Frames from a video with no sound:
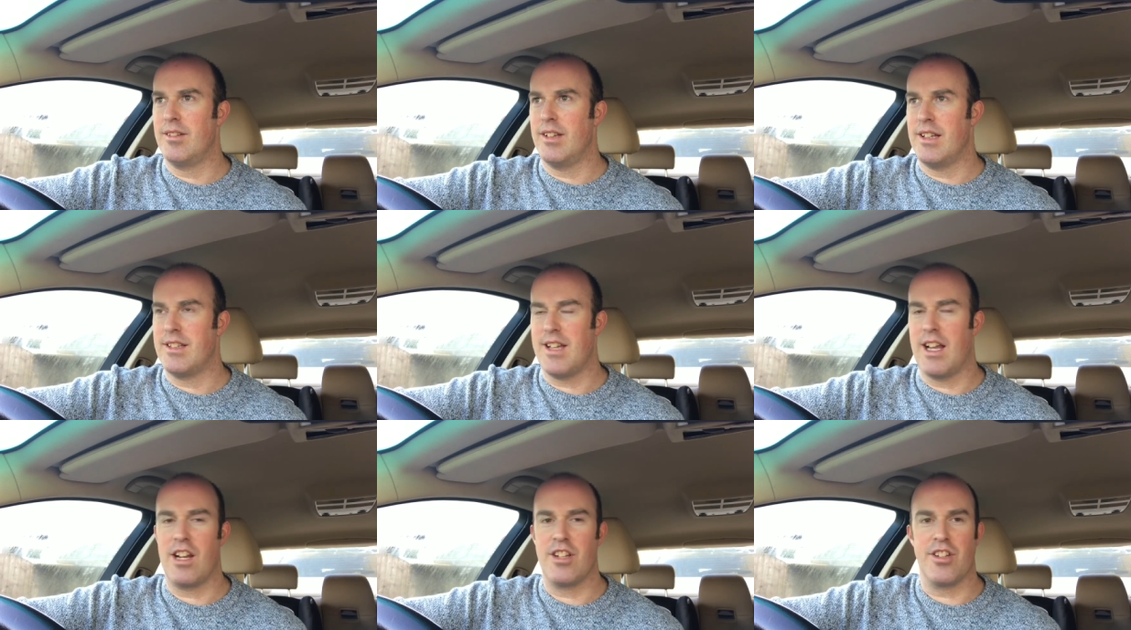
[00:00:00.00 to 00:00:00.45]

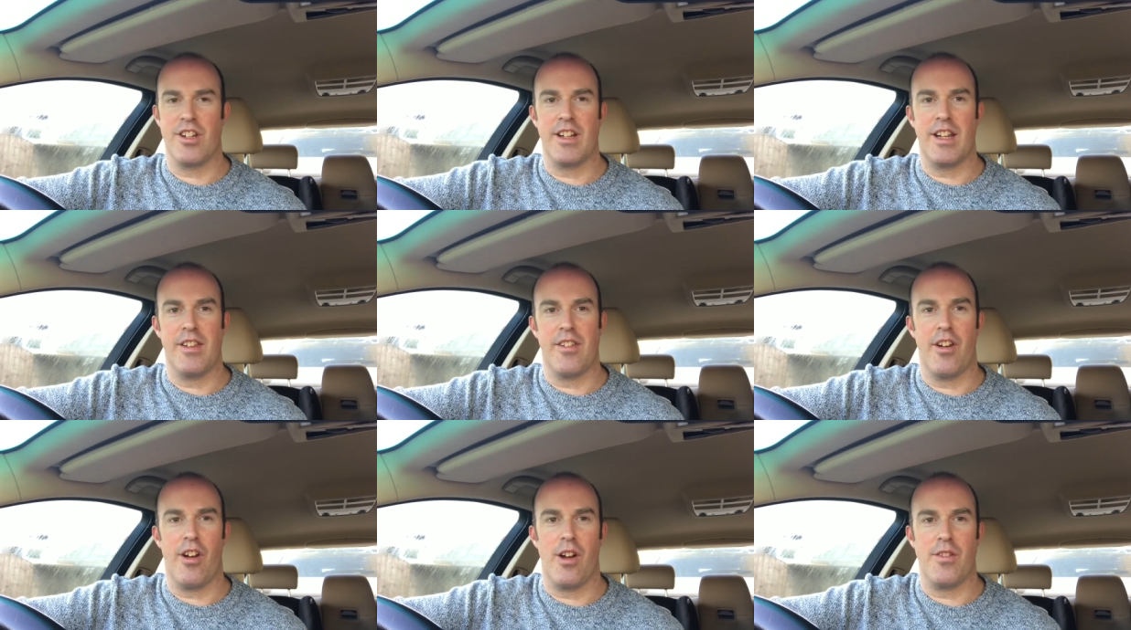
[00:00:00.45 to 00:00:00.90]

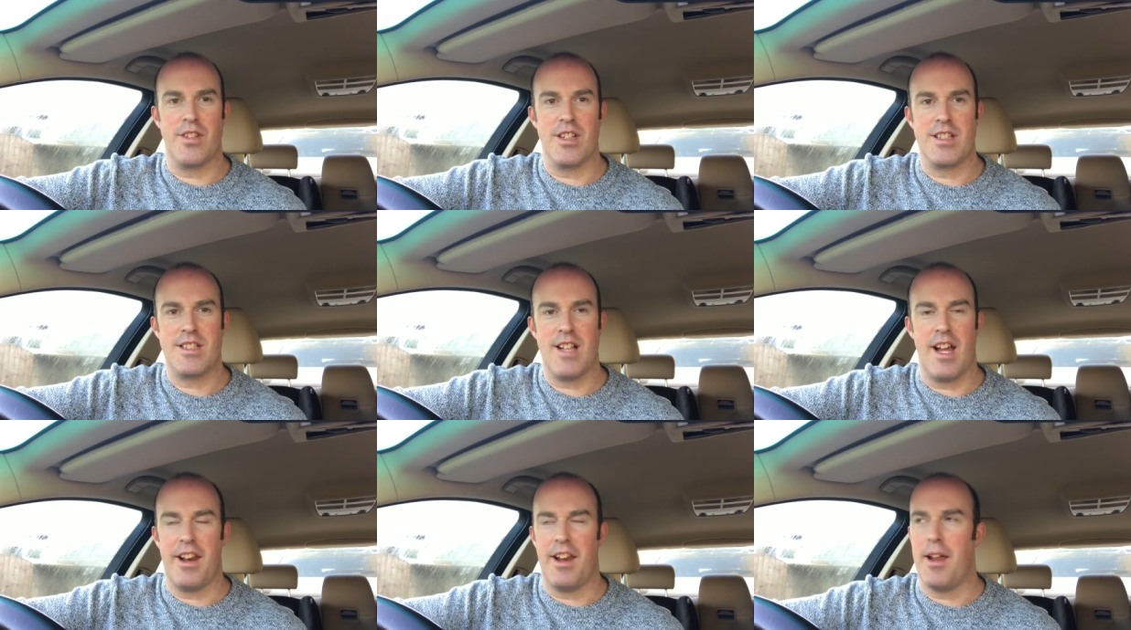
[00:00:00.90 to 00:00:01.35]
intelligently than I've
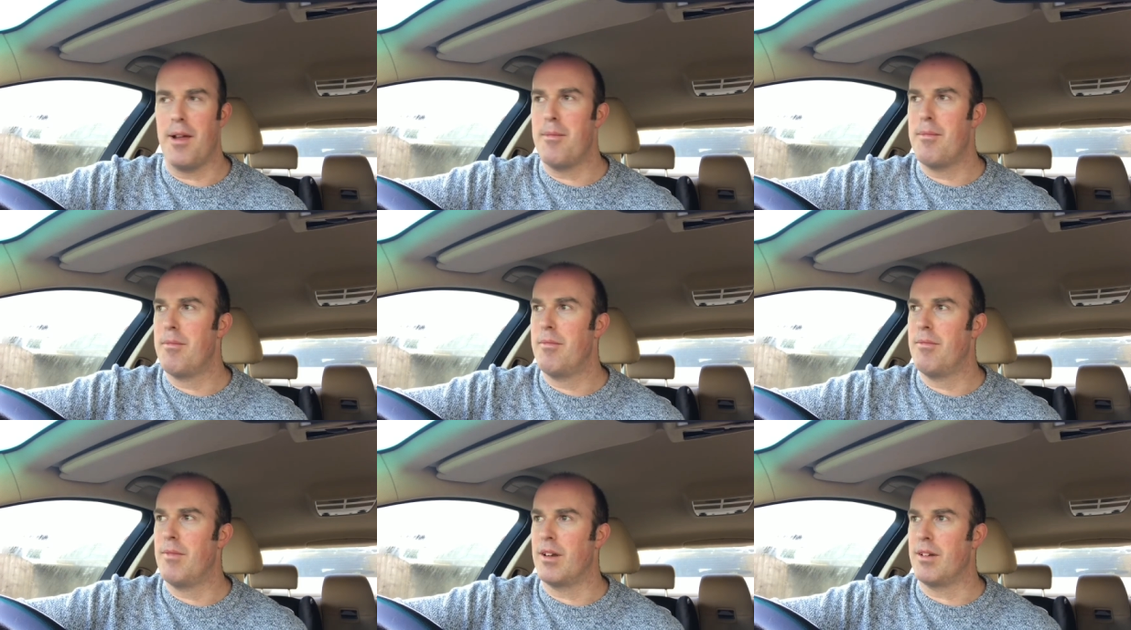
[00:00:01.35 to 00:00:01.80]
just said it,
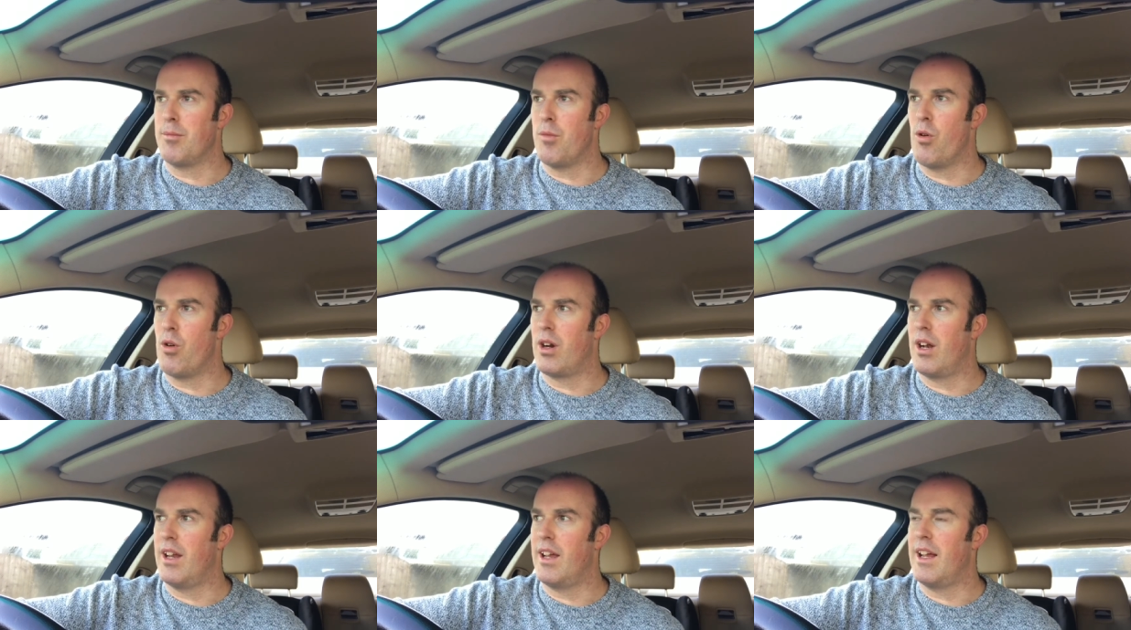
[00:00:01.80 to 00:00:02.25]
and
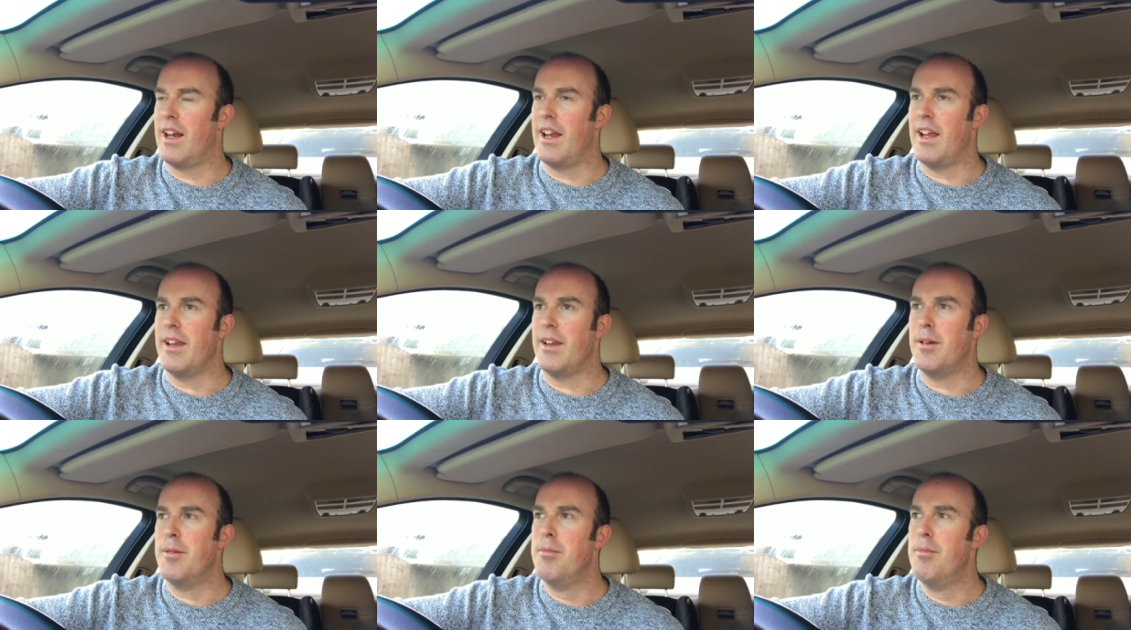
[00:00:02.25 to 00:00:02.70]
more
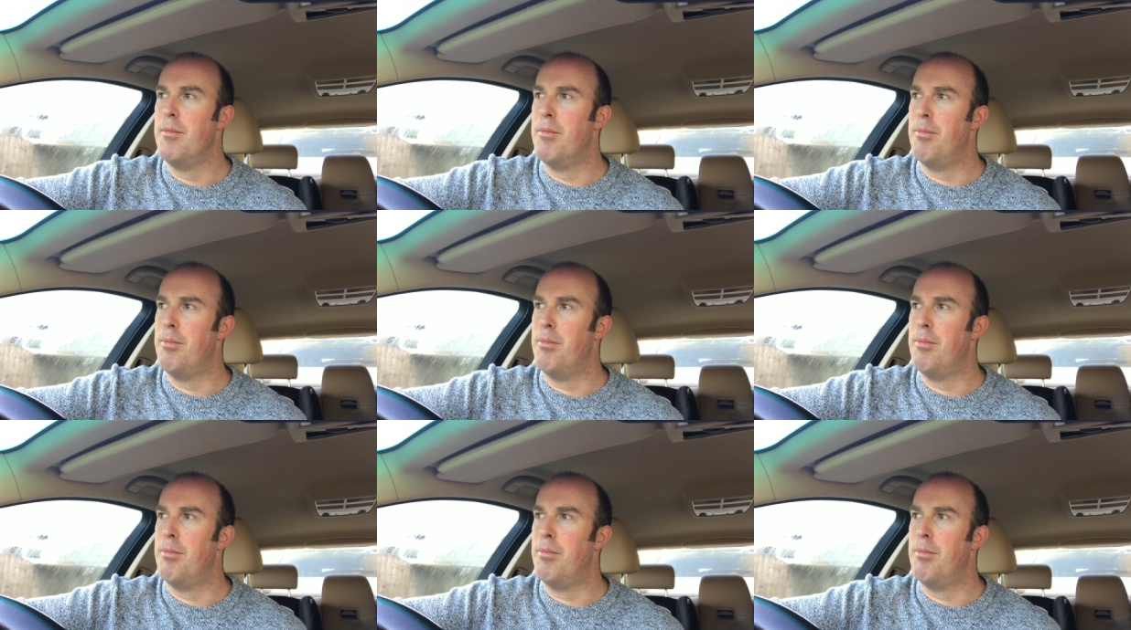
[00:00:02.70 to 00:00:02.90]
clearly.